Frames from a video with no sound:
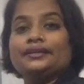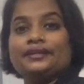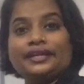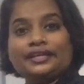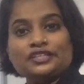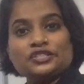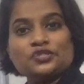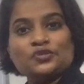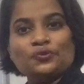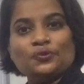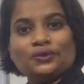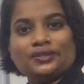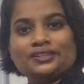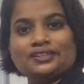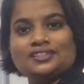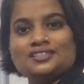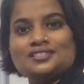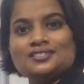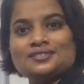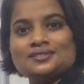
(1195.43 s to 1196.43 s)
Next
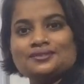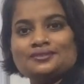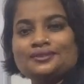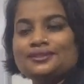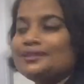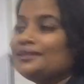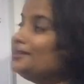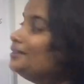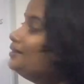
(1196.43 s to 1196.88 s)
one is